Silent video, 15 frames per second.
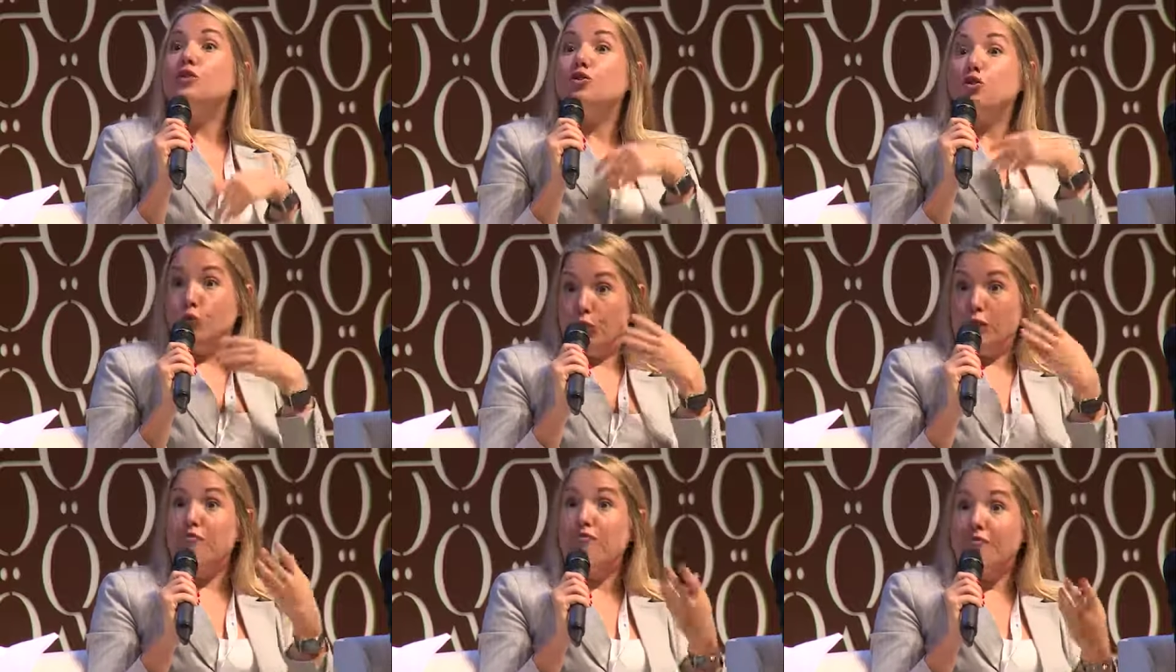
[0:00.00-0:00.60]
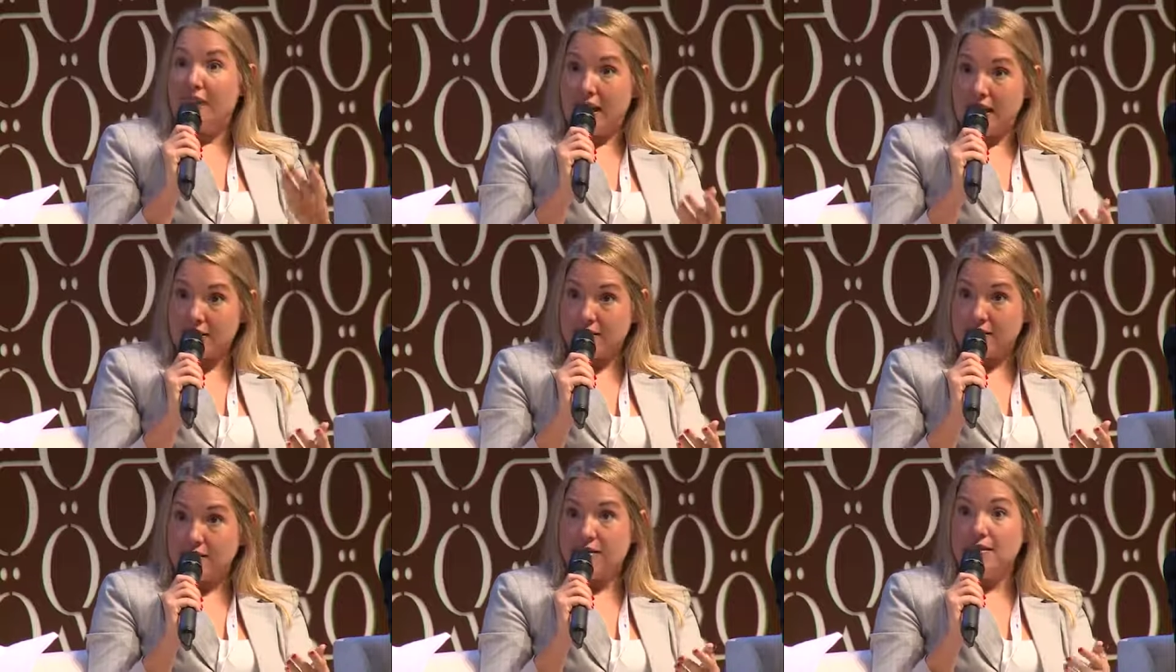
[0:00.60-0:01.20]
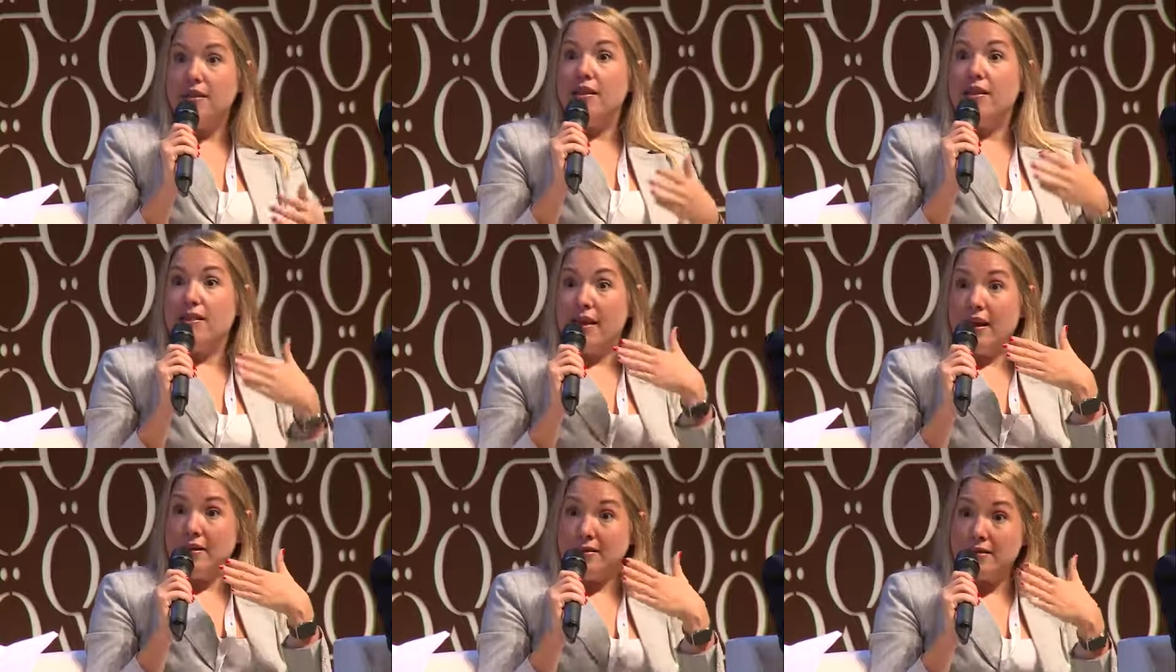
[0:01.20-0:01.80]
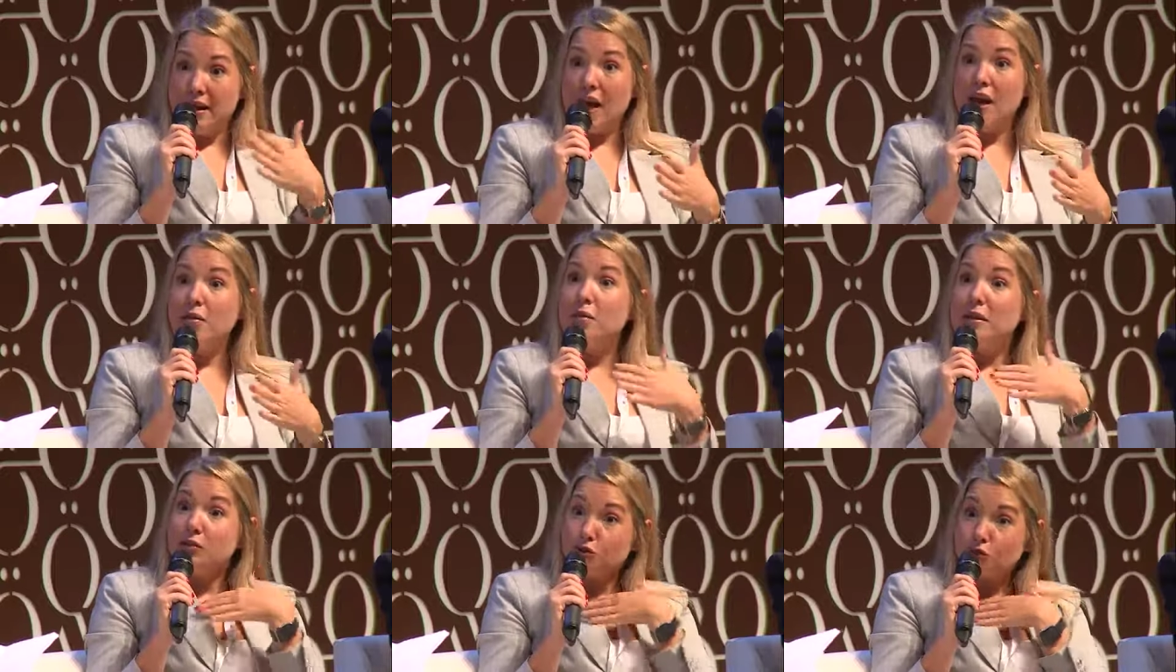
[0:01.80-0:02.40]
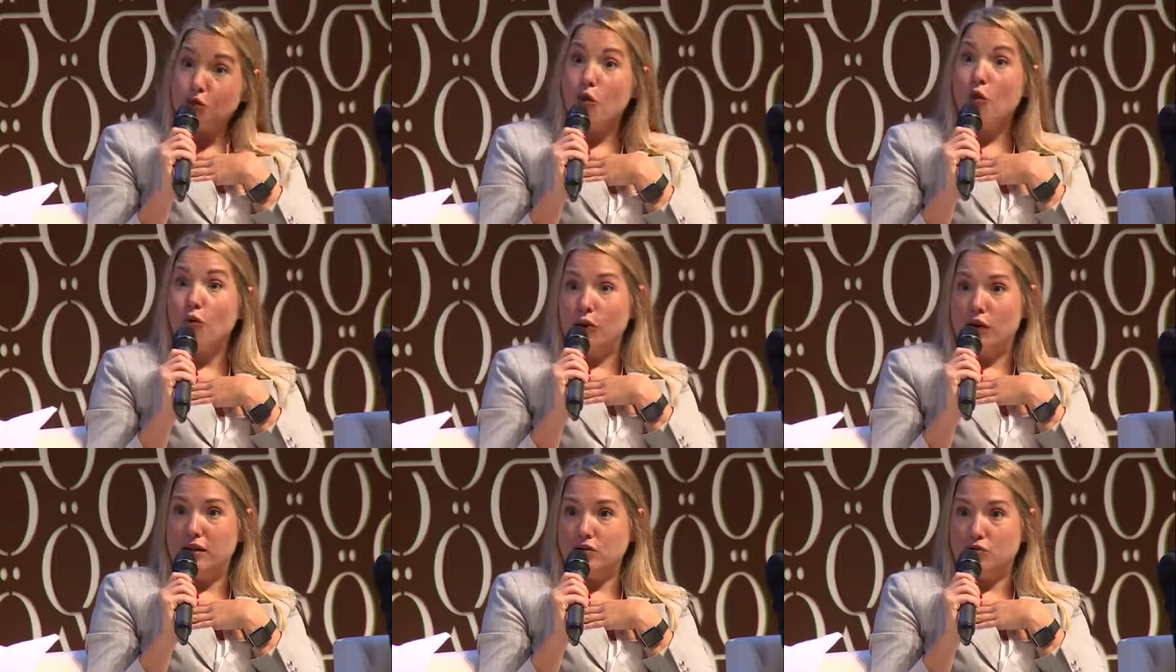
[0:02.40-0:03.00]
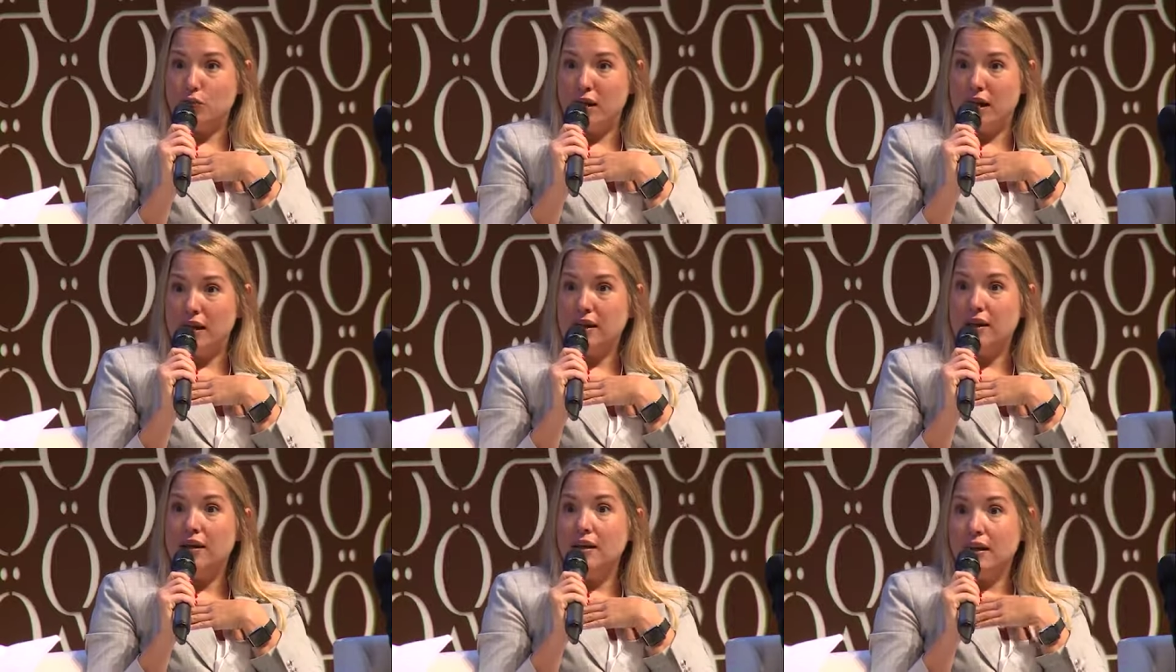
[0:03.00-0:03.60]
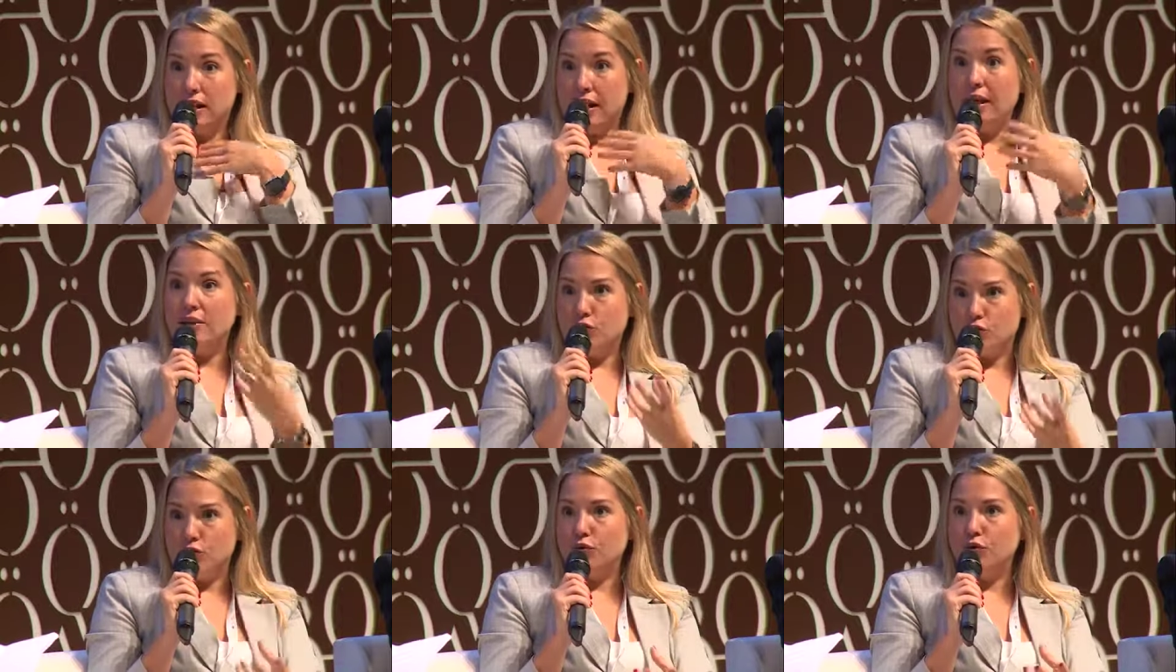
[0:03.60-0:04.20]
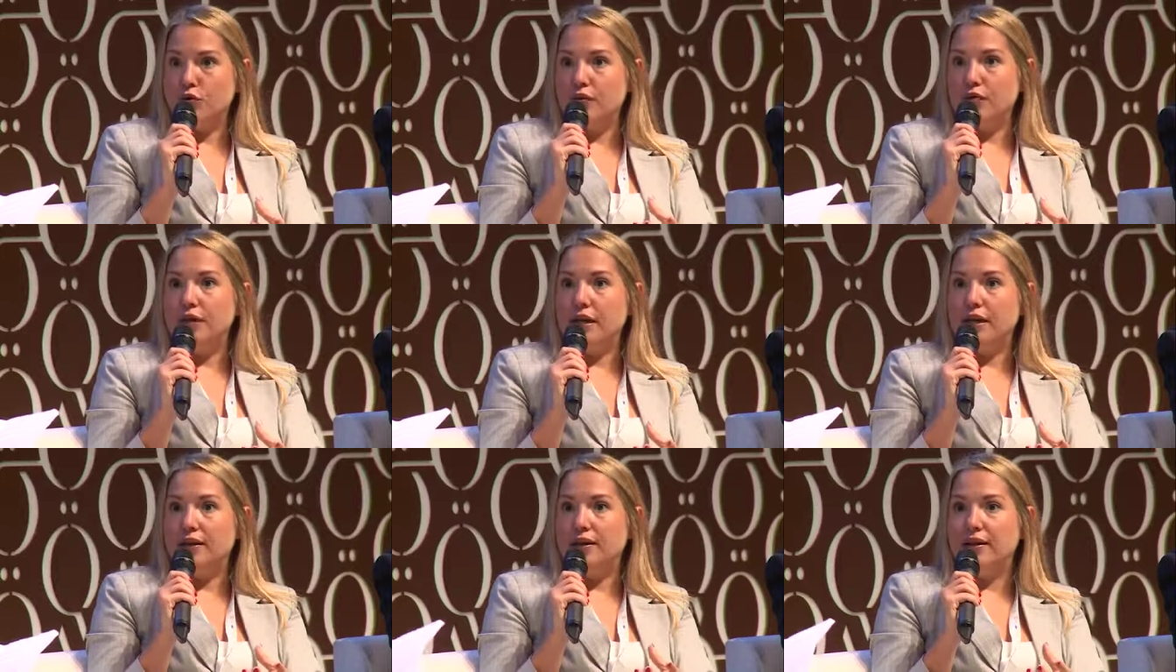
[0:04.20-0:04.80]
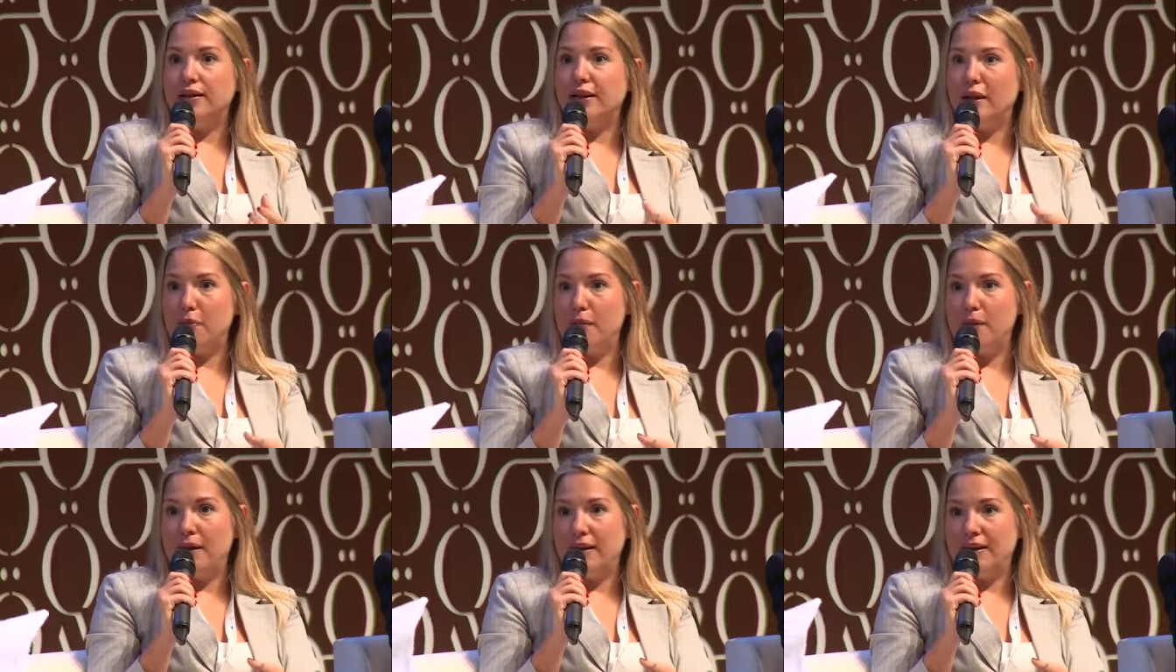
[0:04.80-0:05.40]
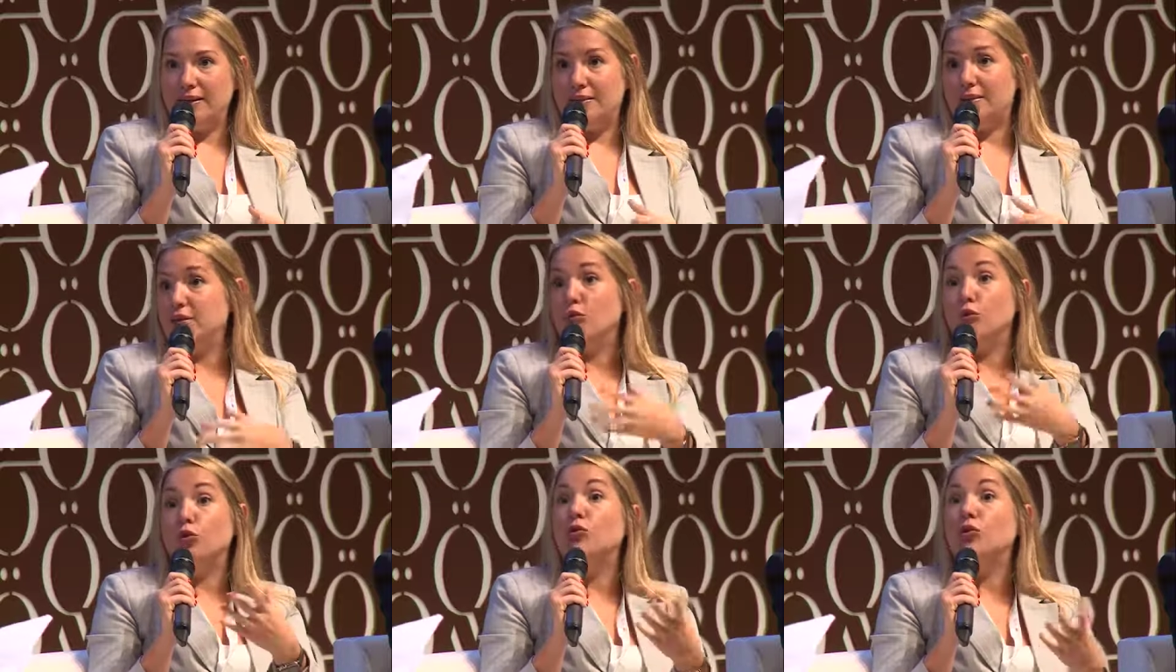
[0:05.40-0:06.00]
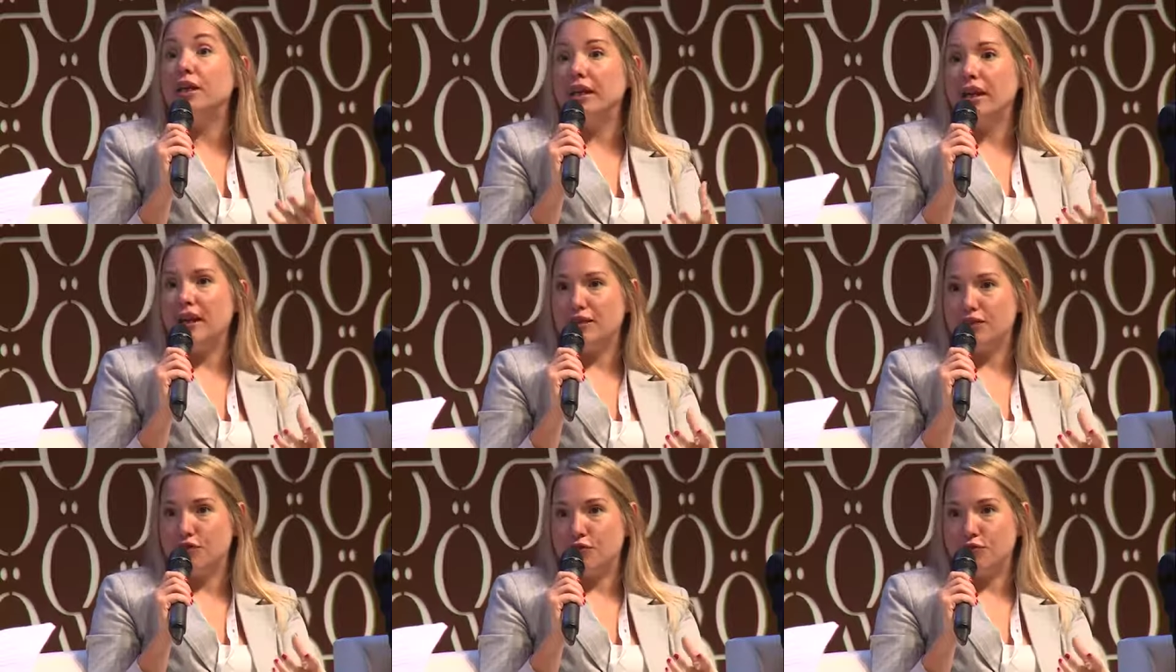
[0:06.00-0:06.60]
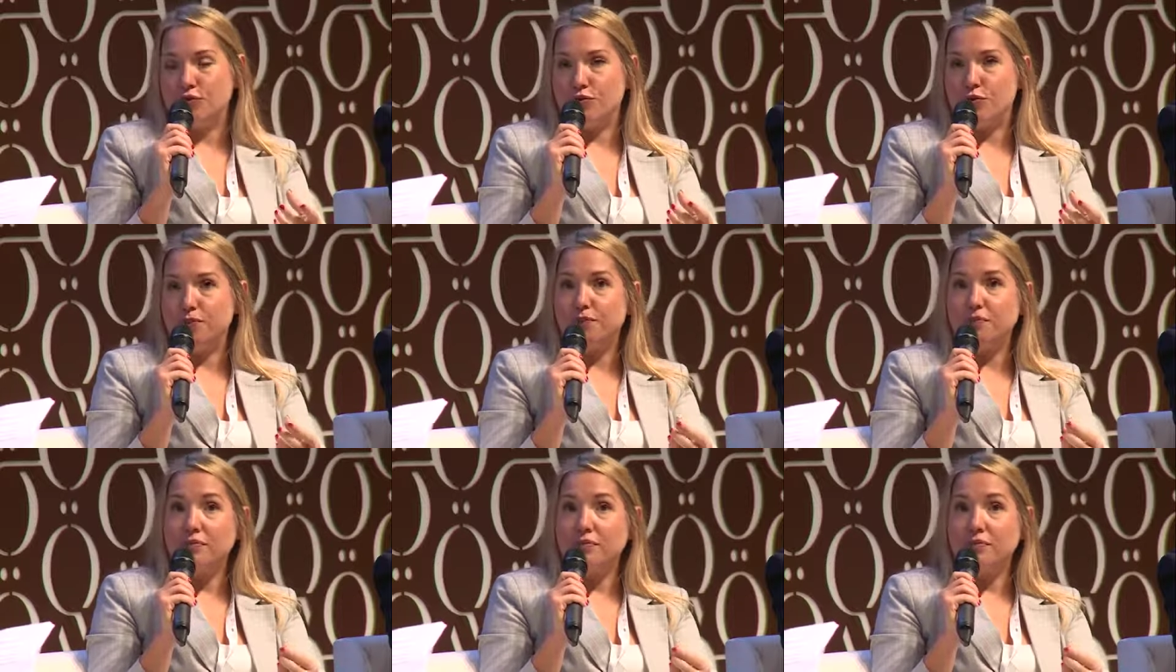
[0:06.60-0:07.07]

to invest their time and soul as well into green uh, campaigns, into green actions.